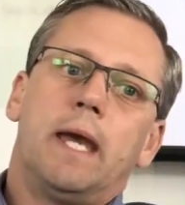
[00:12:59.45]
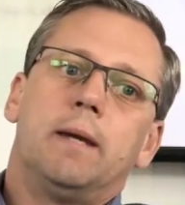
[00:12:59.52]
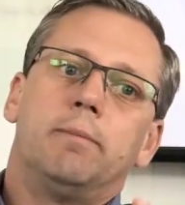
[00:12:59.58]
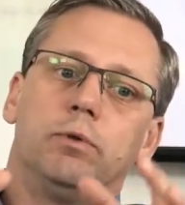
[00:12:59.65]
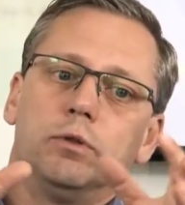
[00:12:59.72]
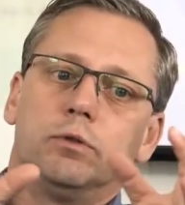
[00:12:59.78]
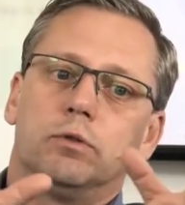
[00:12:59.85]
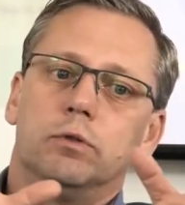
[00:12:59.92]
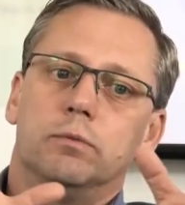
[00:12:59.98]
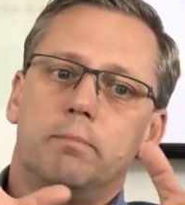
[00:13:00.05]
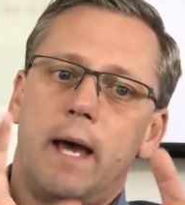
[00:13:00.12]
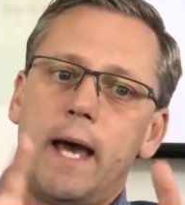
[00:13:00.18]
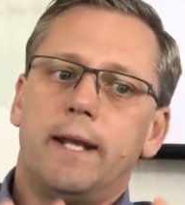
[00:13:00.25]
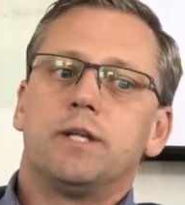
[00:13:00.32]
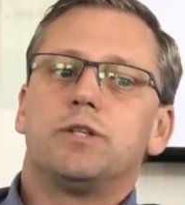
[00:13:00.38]
able to
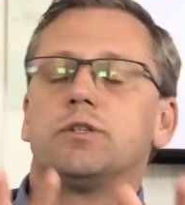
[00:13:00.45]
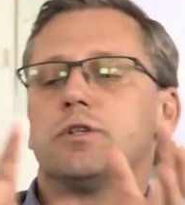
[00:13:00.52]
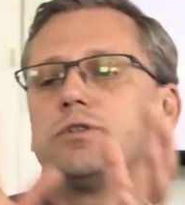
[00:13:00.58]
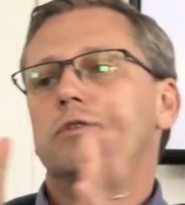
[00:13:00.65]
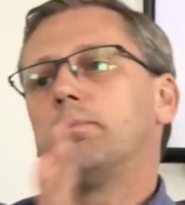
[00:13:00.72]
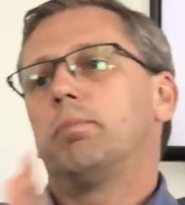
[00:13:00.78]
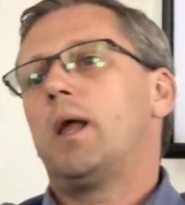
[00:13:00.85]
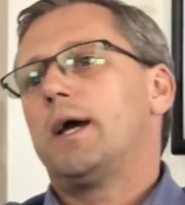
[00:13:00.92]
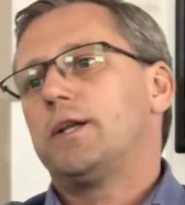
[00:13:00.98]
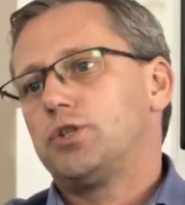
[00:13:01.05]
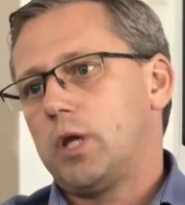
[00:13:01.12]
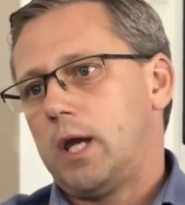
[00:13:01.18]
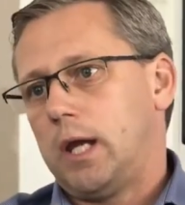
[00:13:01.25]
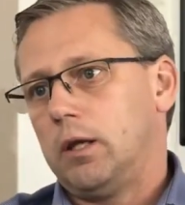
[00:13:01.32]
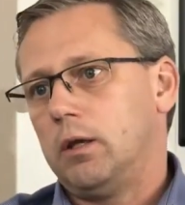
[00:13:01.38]
manage the supply
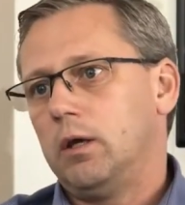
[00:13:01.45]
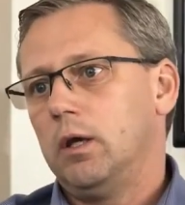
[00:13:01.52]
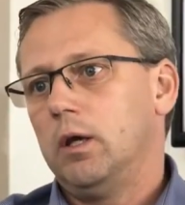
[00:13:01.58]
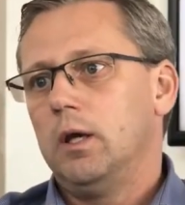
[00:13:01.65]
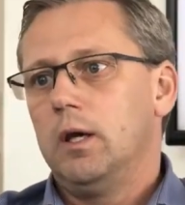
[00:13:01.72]
chain.